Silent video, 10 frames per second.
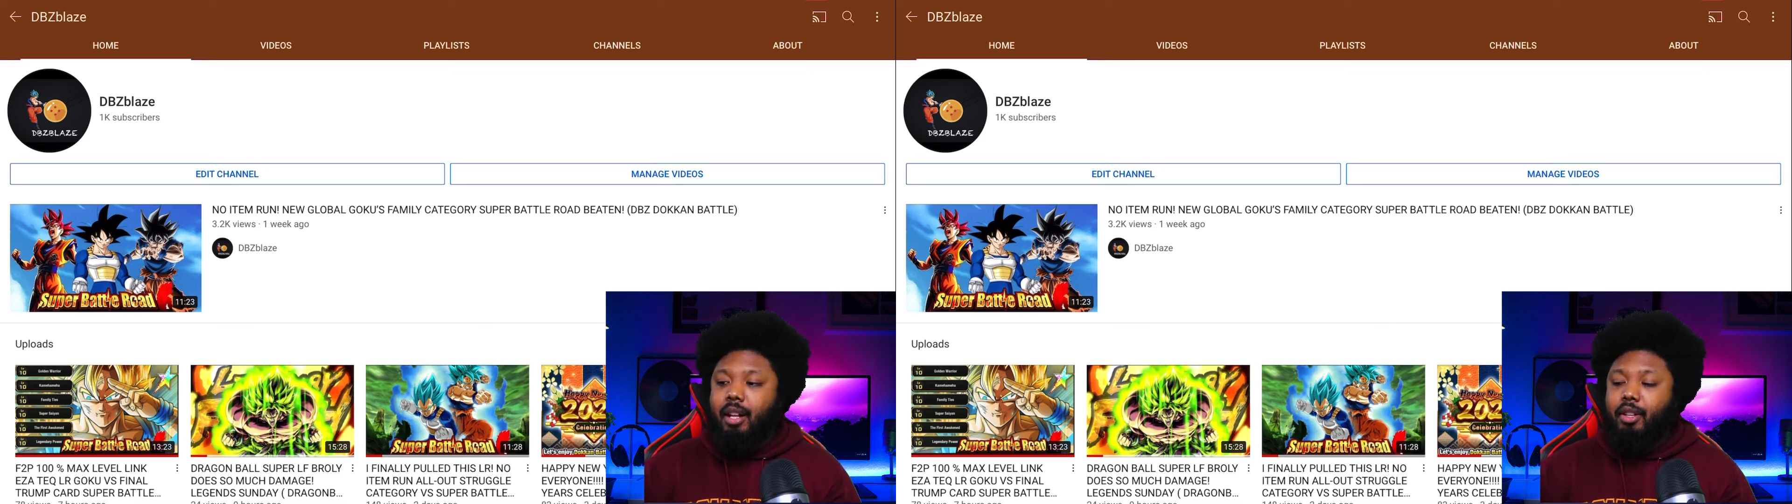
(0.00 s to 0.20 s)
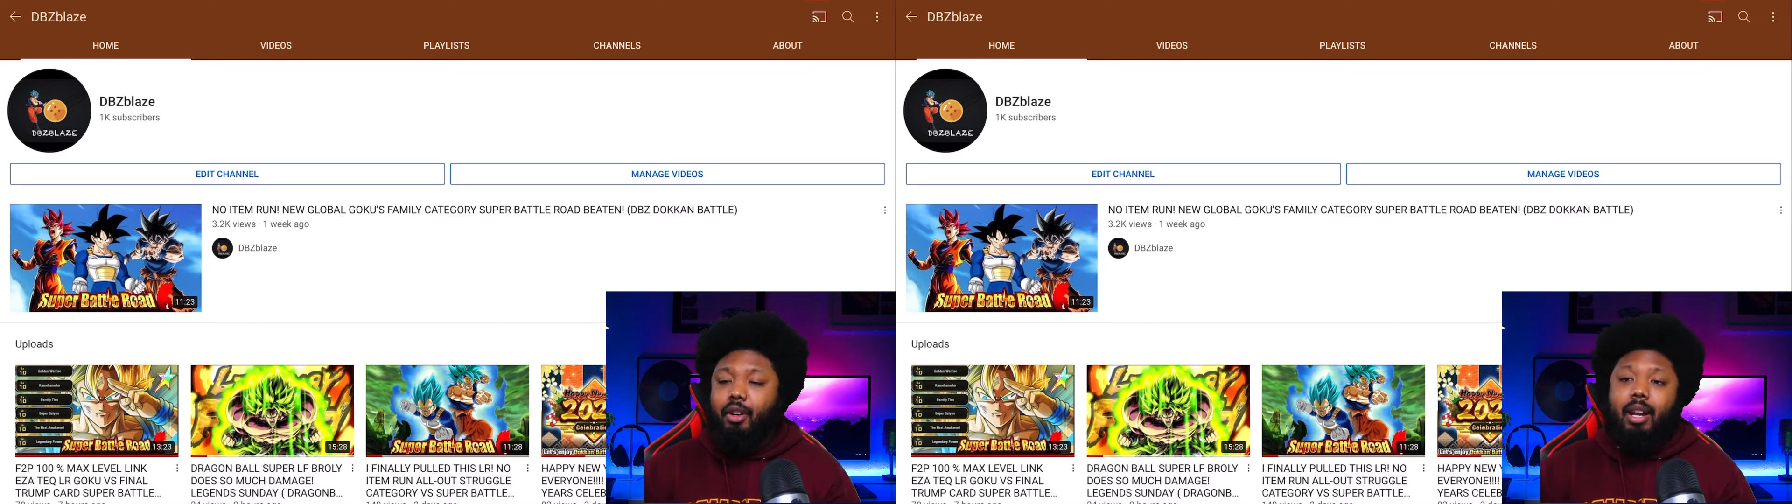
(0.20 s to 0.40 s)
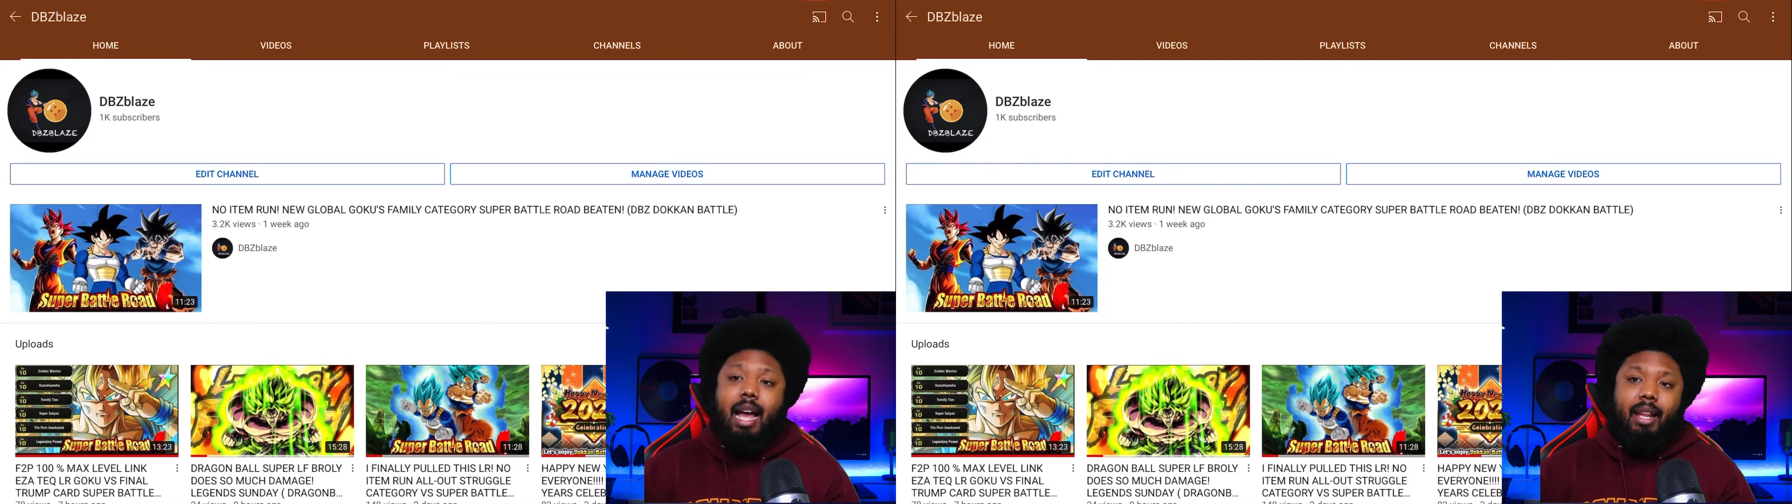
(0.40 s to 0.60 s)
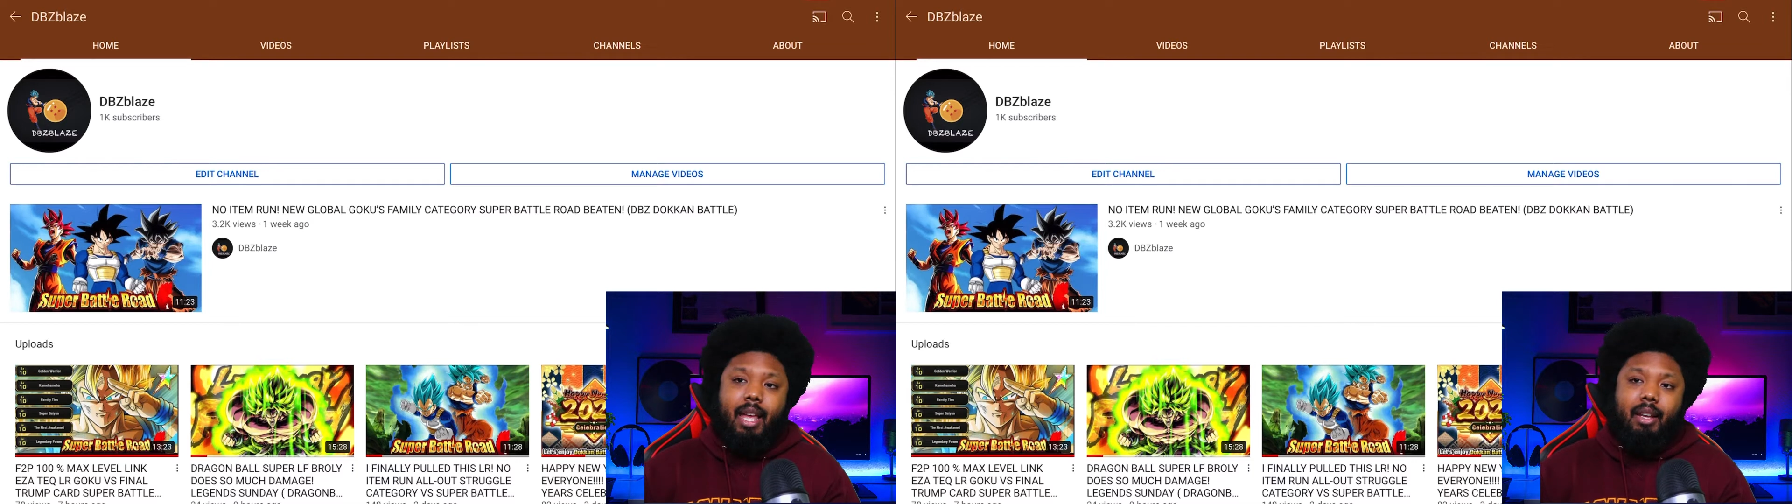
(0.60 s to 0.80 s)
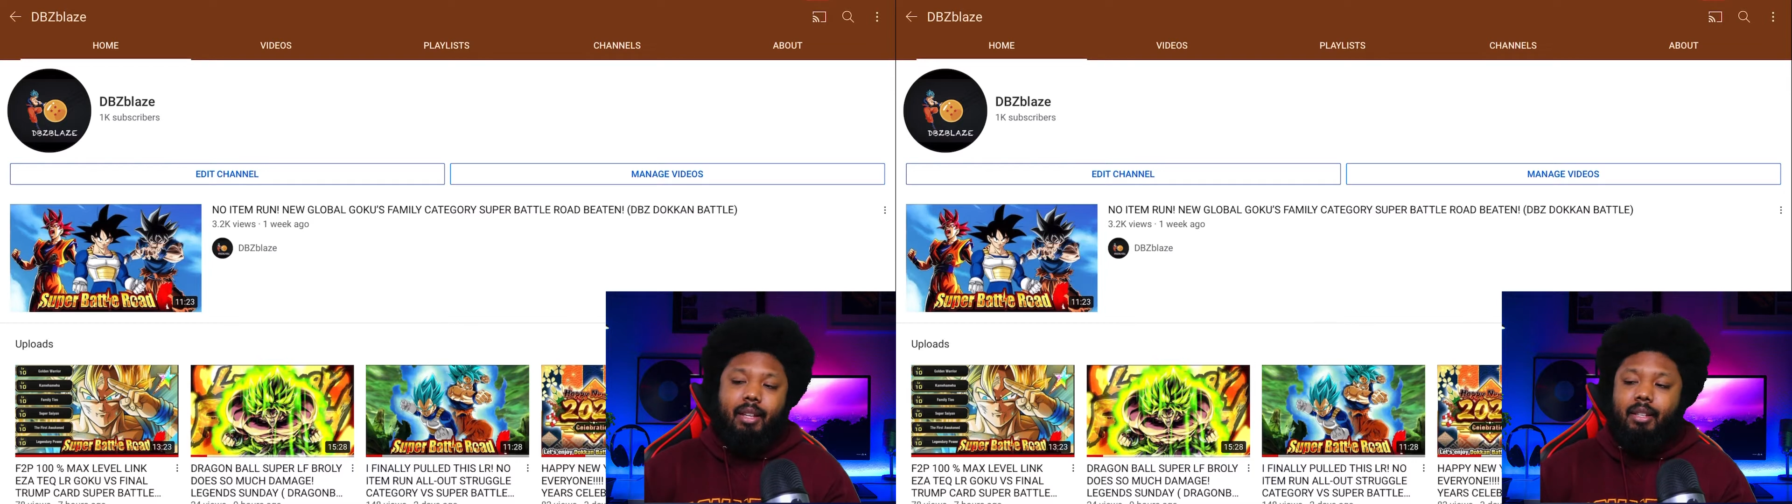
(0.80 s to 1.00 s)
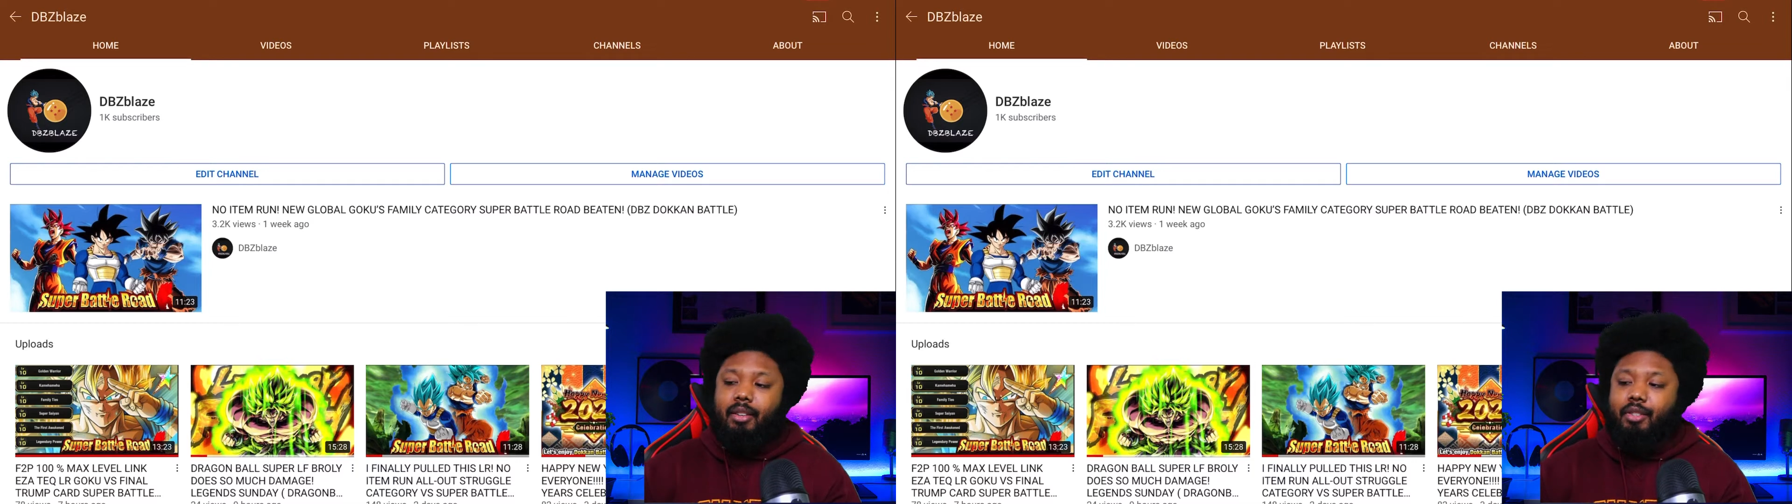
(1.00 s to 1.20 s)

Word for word: to learn how to edit here.